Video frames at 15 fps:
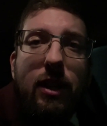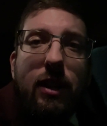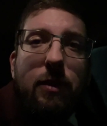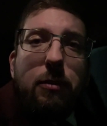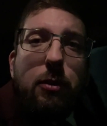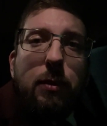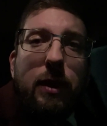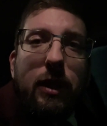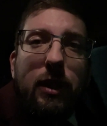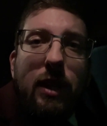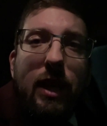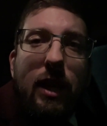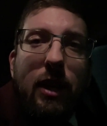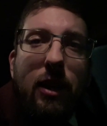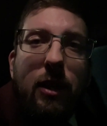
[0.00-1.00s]
I'm going
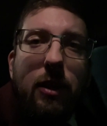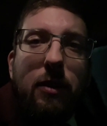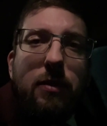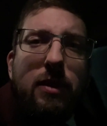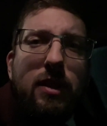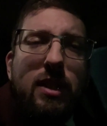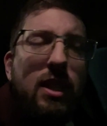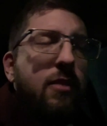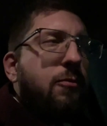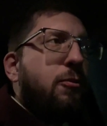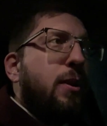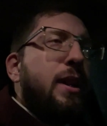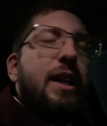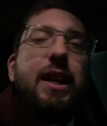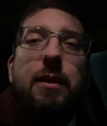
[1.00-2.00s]
there. It's a
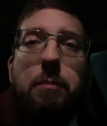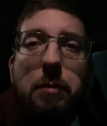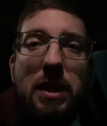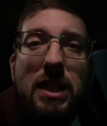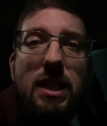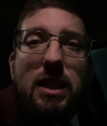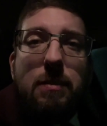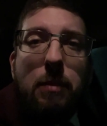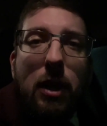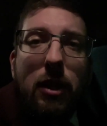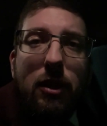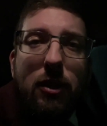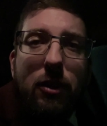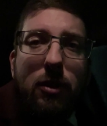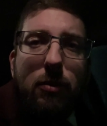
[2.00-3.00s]
friend and business
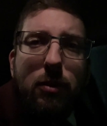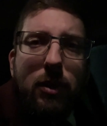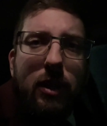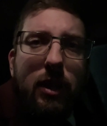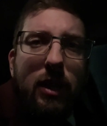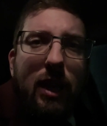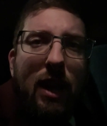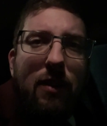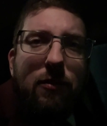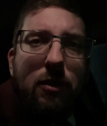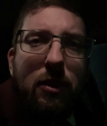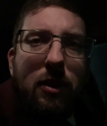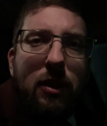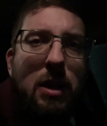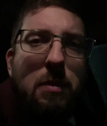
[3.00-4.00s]
partner. We're going to have
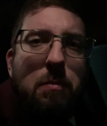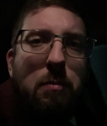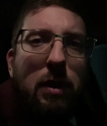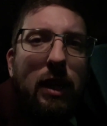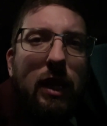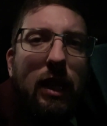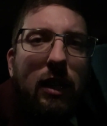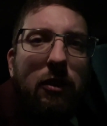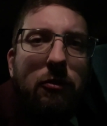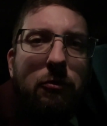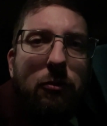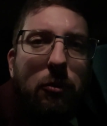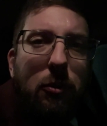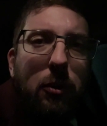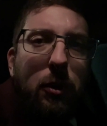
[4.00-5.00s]
a meeting
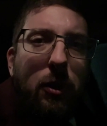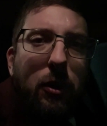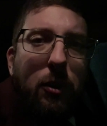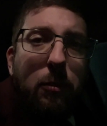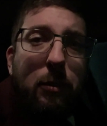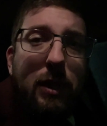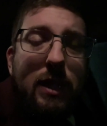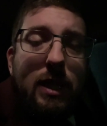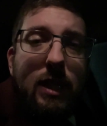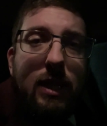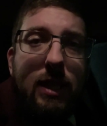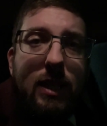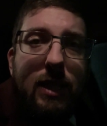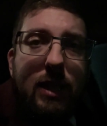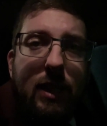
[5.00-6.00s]
for our
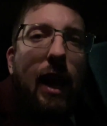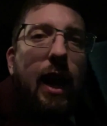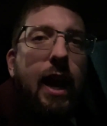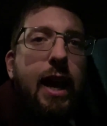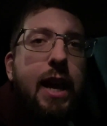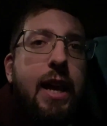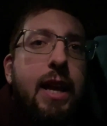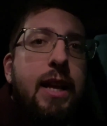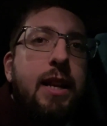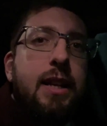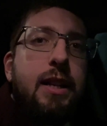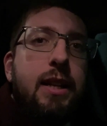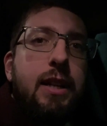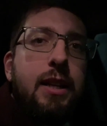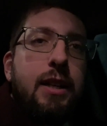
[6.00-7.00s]
business.
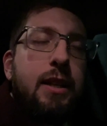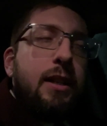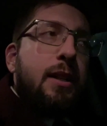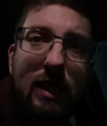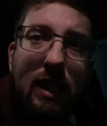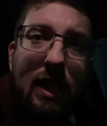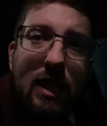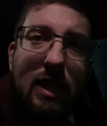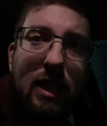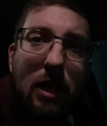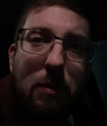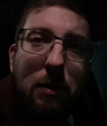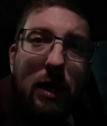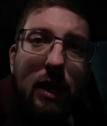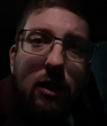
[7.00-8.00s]
And uh, that's going to
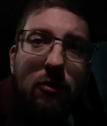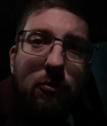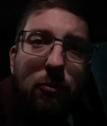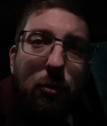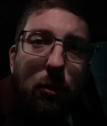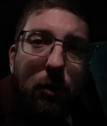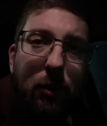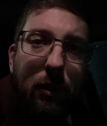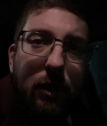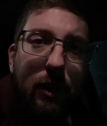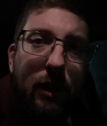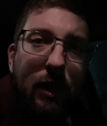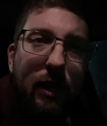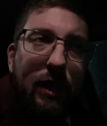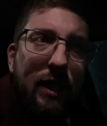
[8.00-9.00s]
be it for
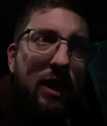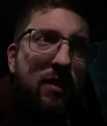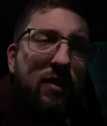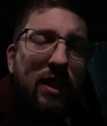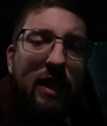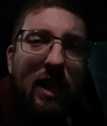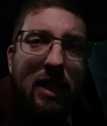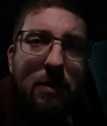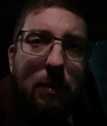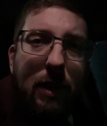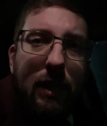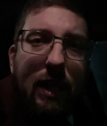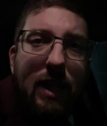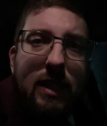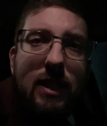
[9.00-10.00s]
uh, the evening. That's my
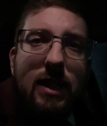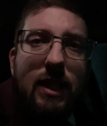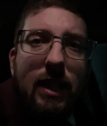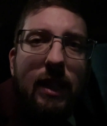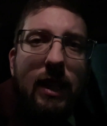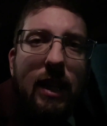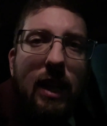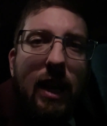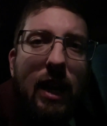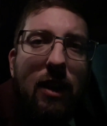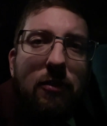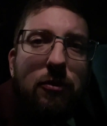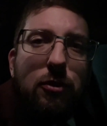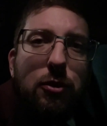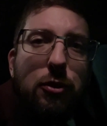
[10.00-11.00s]
last thing that I
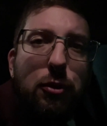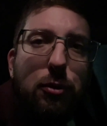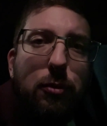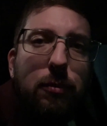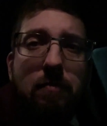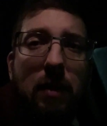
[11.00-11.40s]
have to do.